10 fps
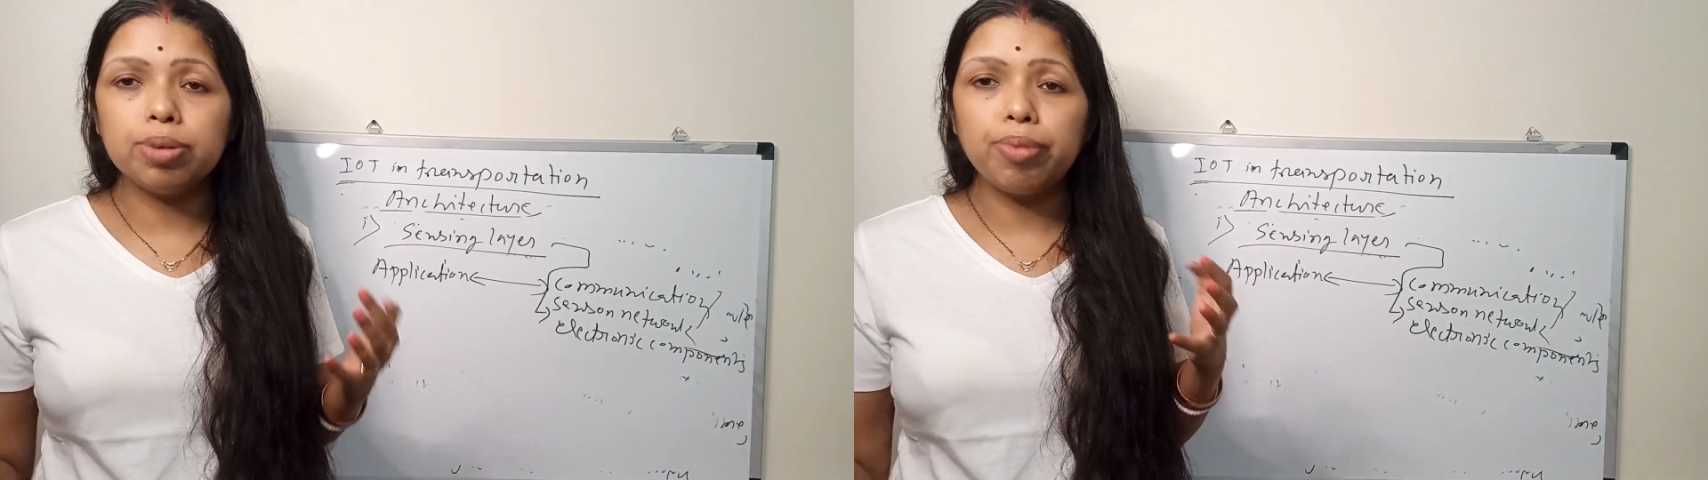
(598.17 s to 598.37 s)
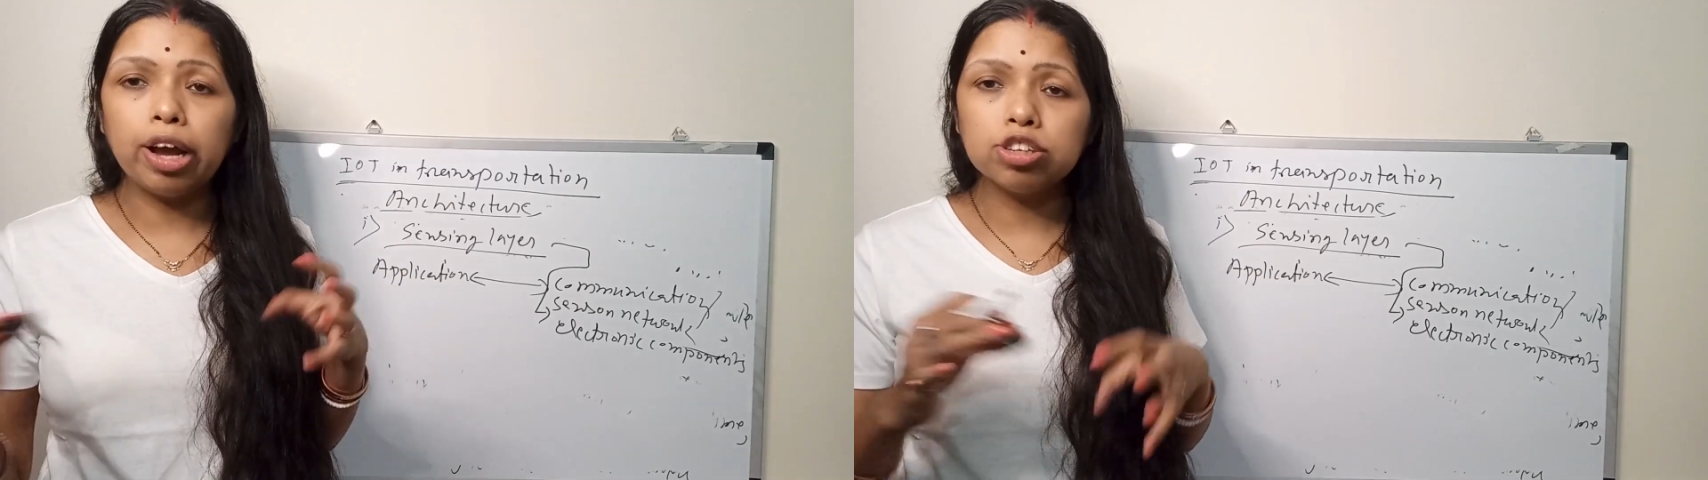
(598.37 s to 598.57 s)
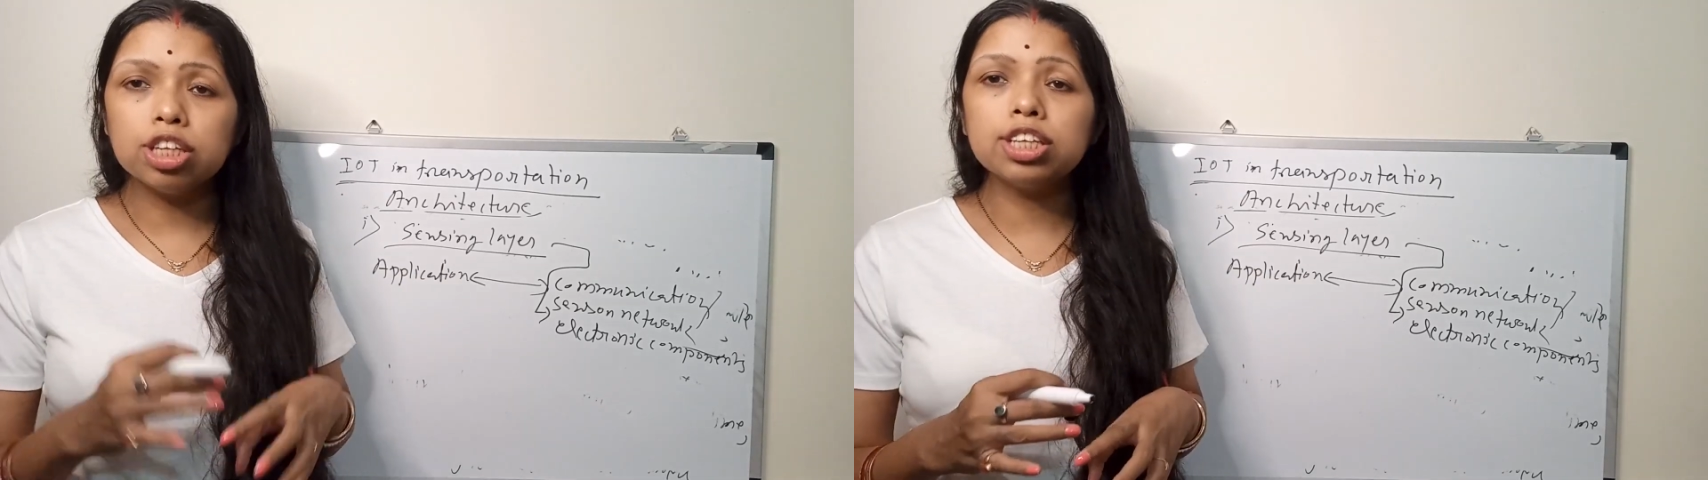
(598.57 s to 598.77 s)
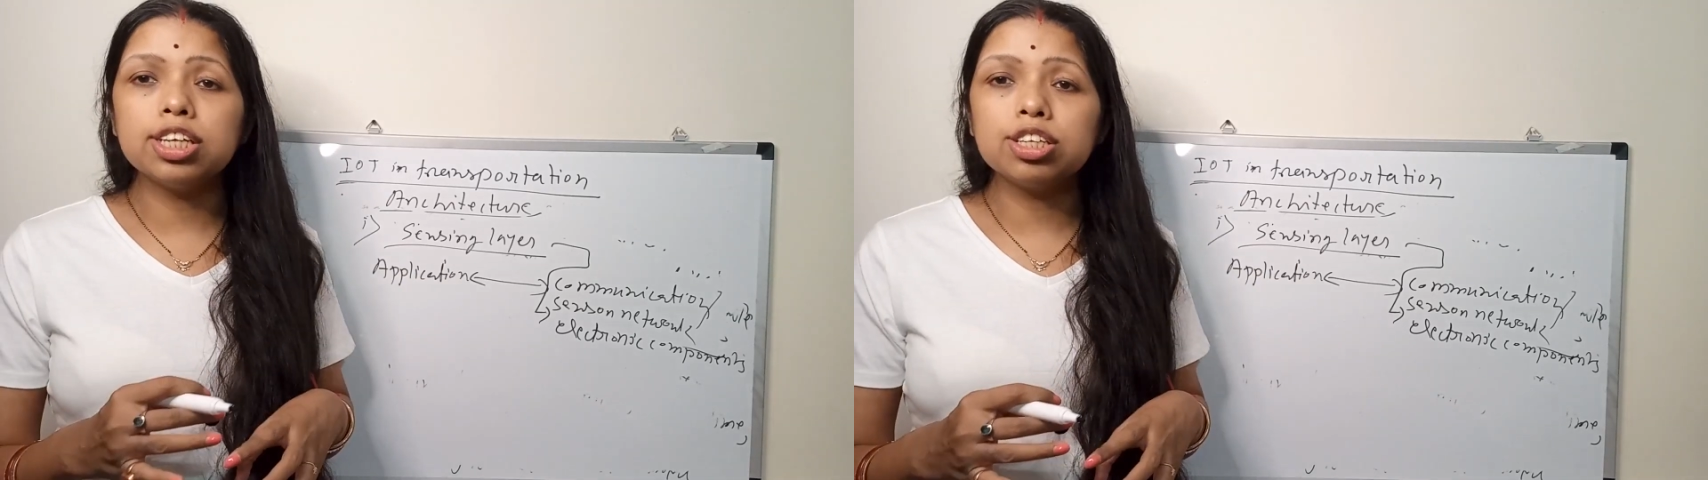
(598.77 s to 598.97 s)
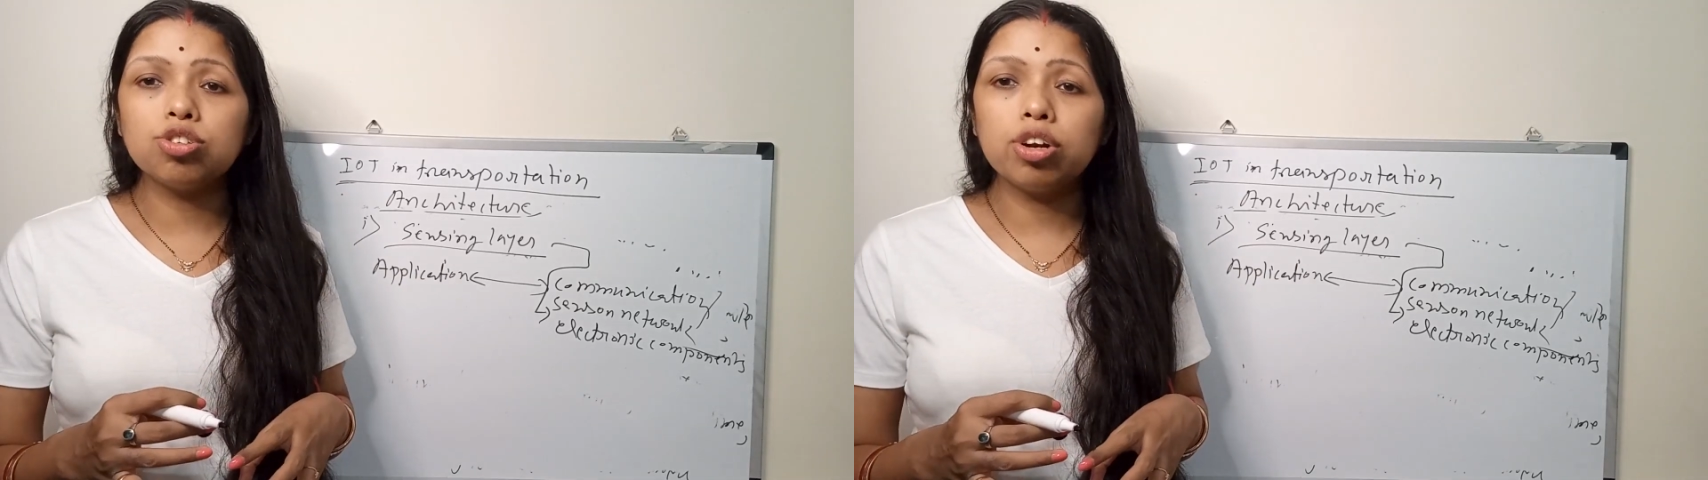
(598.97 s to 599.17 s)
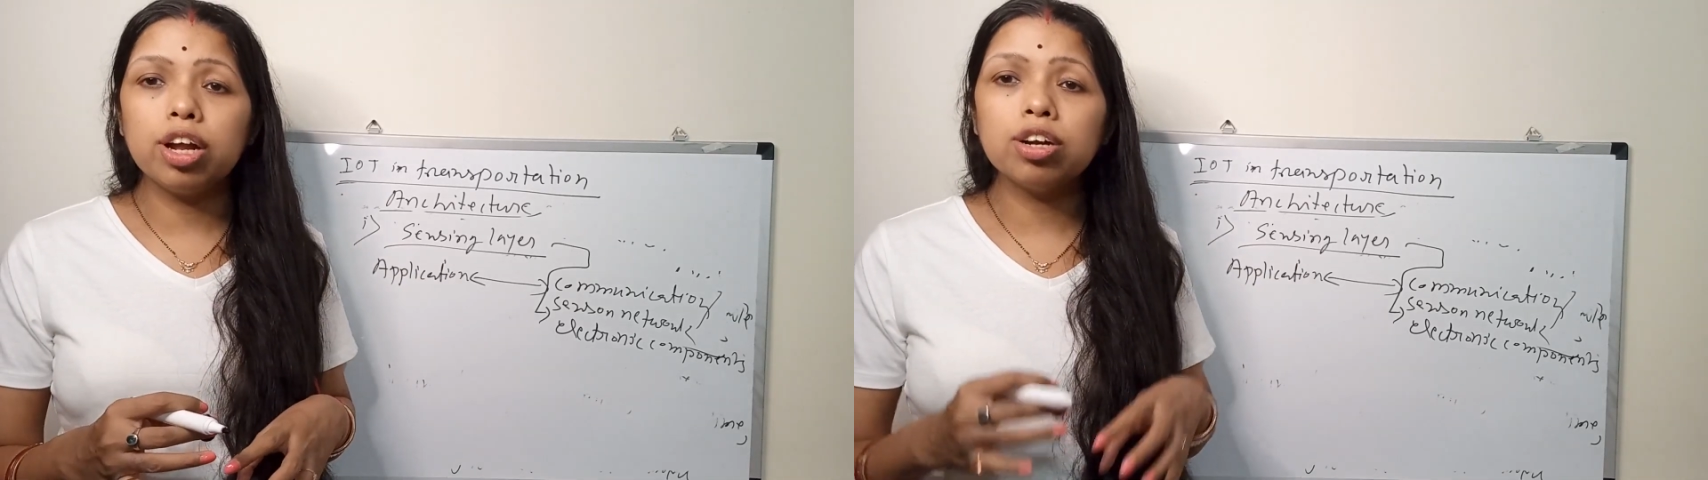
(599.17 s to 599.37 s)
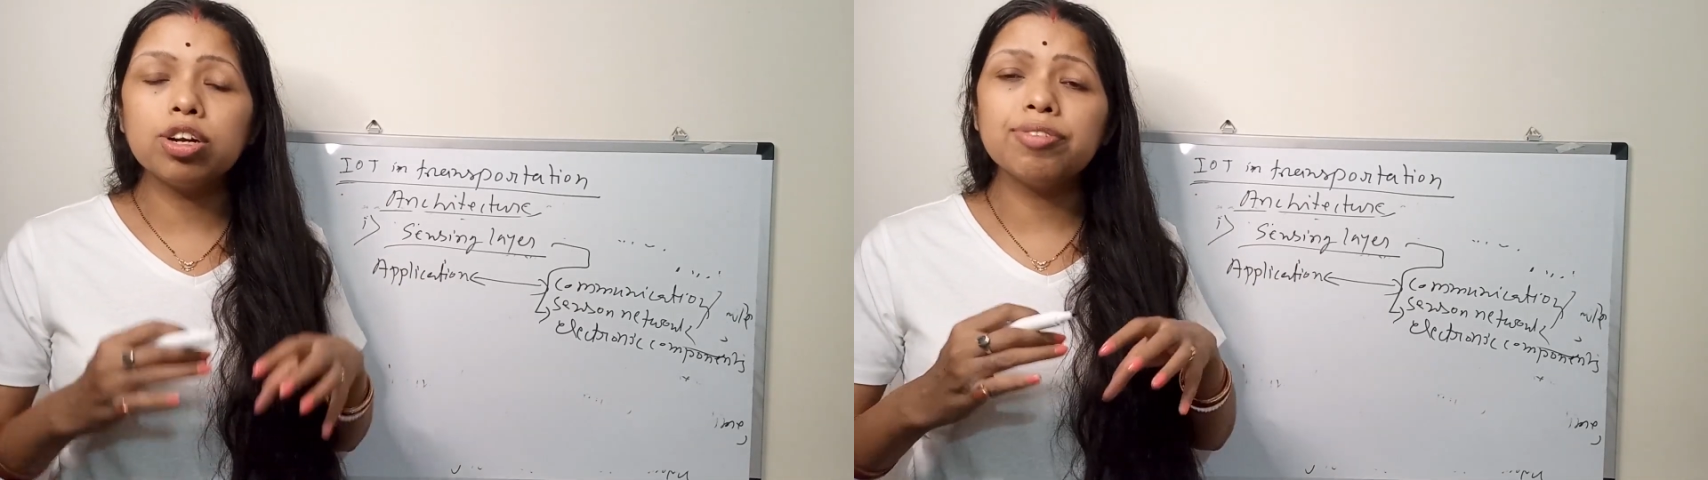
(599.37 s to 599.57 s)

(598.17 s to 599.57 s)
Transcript: By using the sensor net,